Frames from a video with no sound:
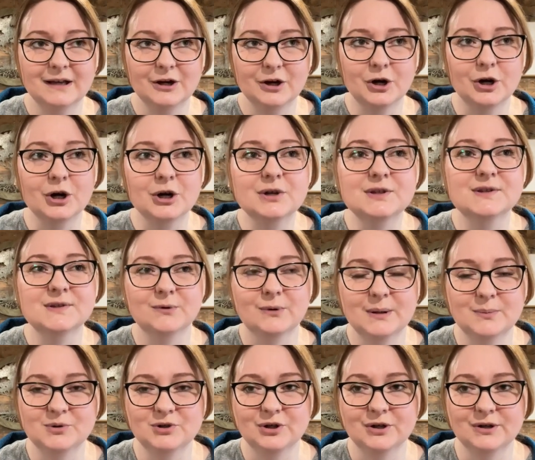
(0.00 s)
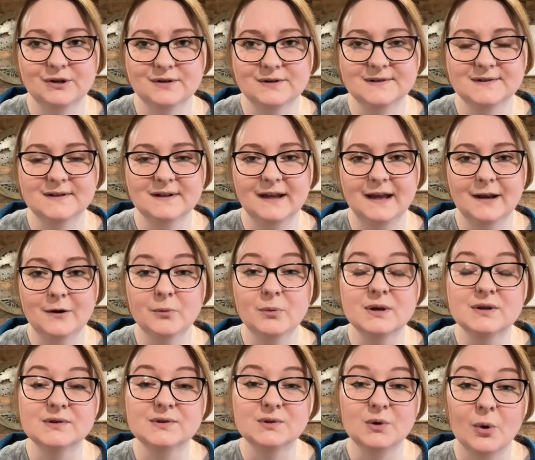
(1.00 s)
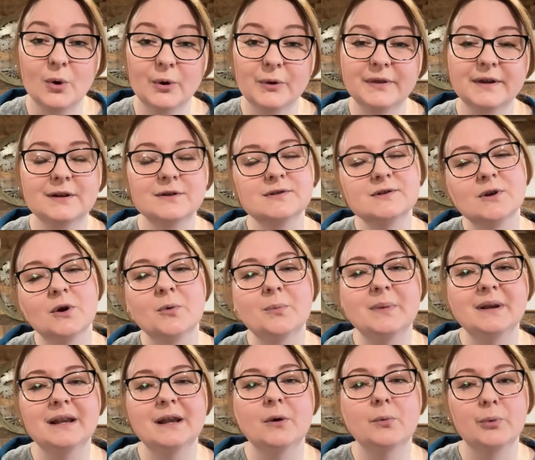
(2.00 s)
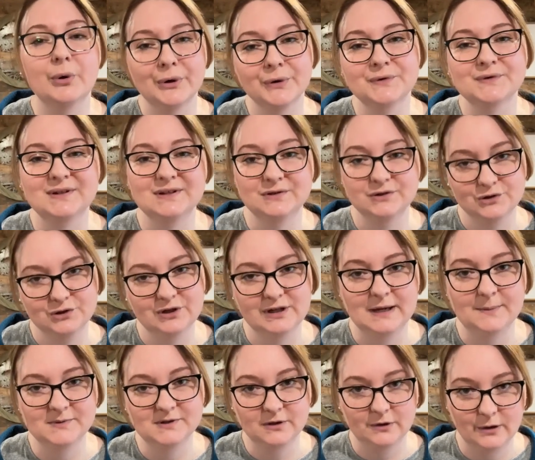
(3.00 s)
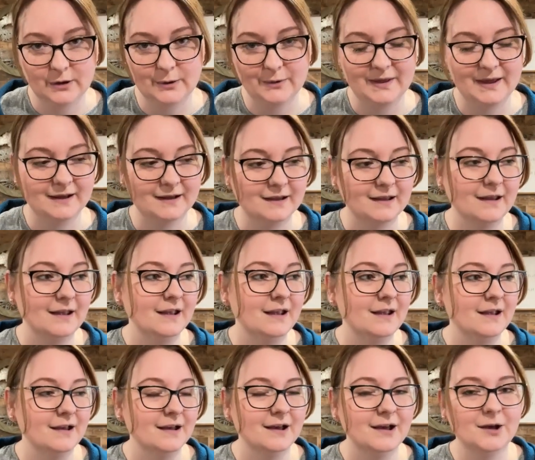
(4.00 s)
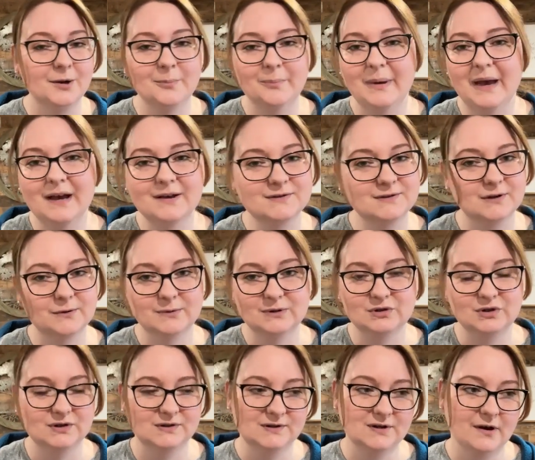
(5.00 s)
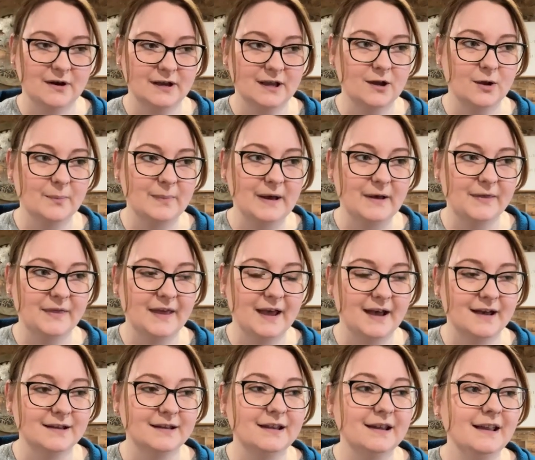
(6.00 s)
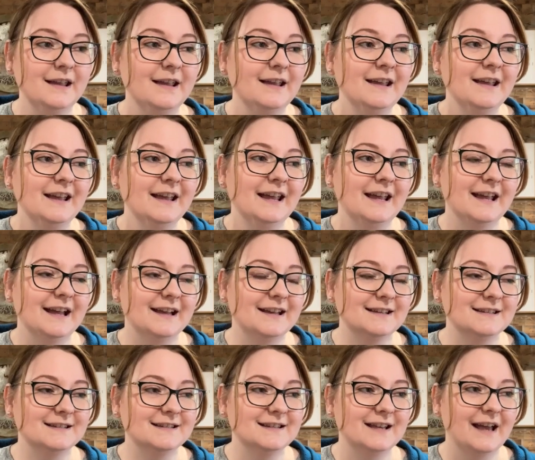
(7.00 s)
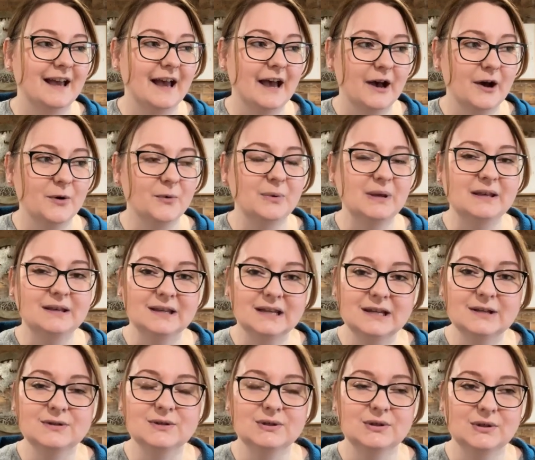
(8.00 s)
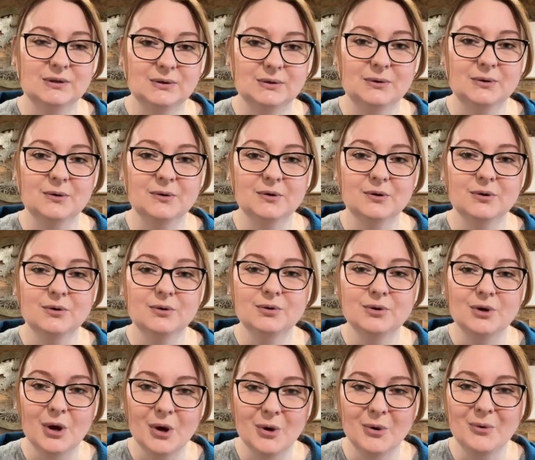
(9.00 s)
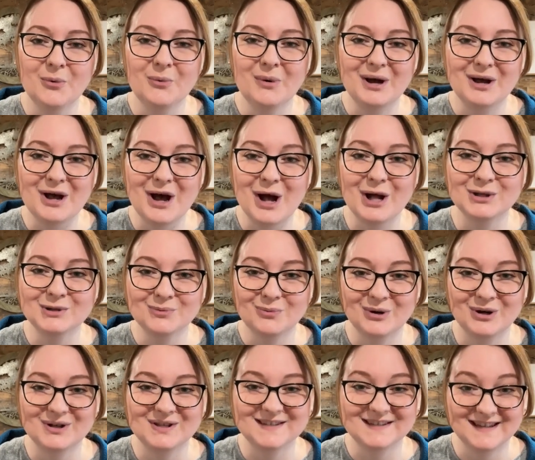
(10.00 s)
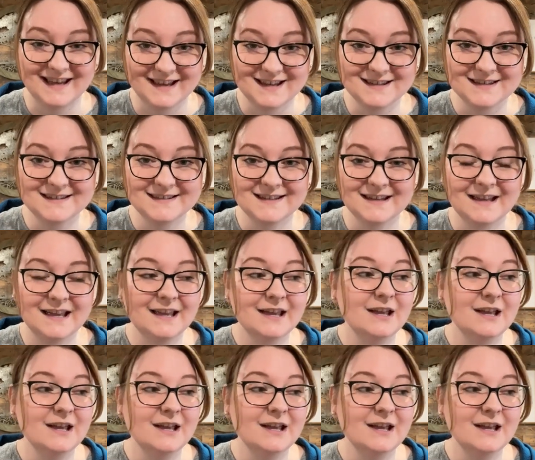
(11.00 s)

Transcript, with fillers: heard scriptures and was told there's so many wolves in sheep's clothing. Um, Pastor was just talking about that and how we need to know what God's word says